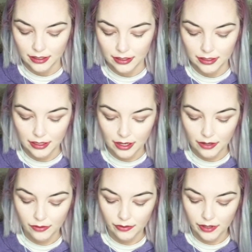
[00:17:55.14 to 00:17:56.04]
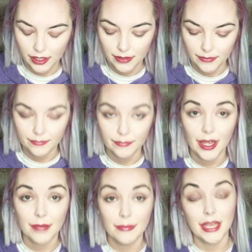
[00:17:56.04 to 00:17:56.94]
Now,
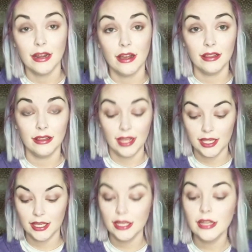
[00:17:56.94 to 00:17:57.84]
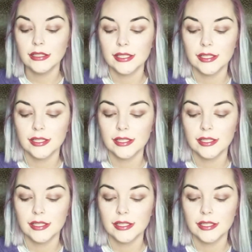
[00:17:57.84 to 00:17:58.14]
I may not like it,